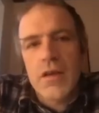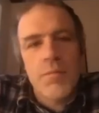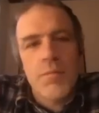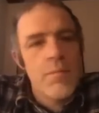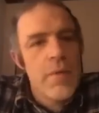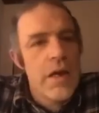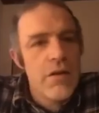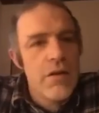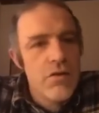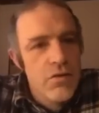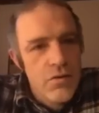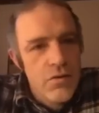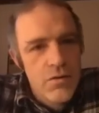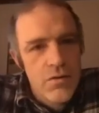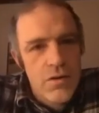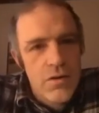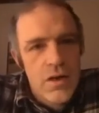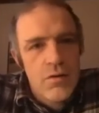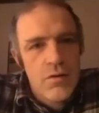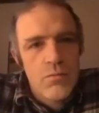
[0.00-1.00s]

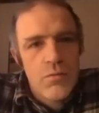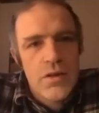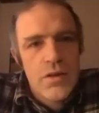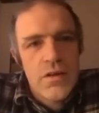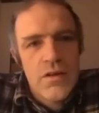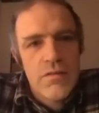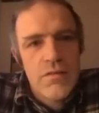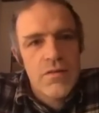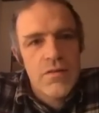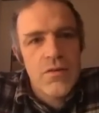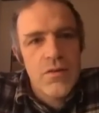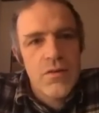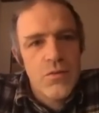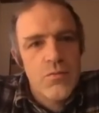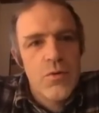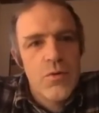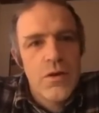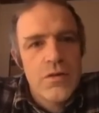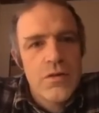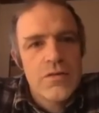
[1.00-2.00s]
manure and whatever you
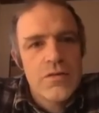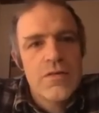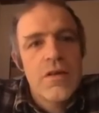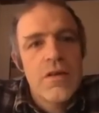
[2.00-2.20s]
want.